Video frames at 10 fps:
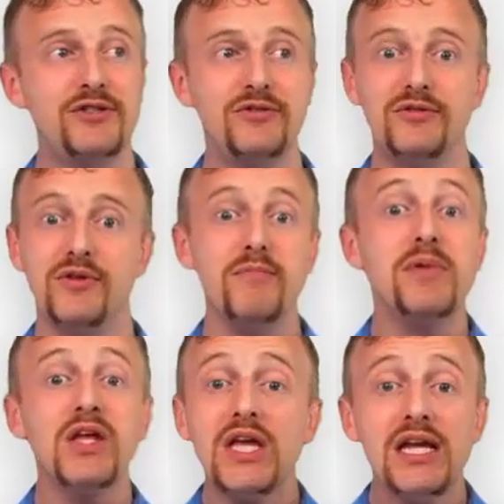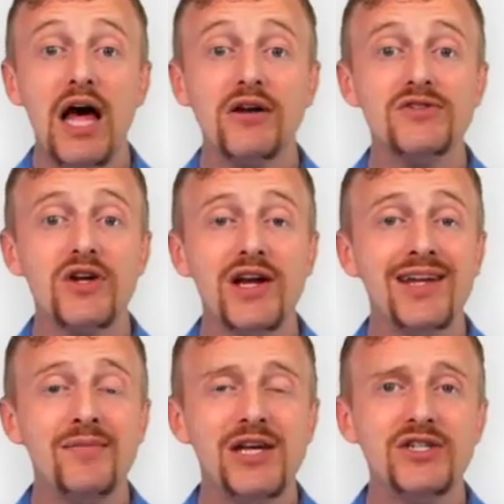to $1 million on
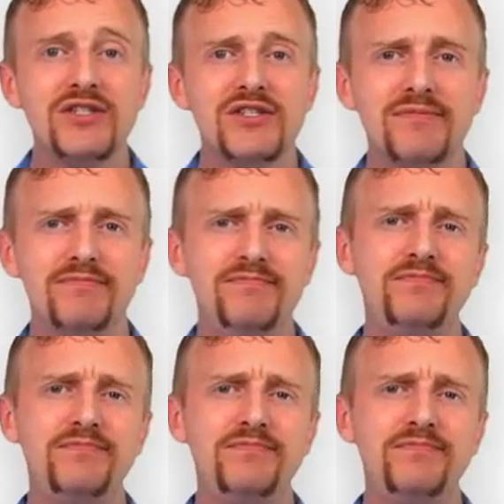animations?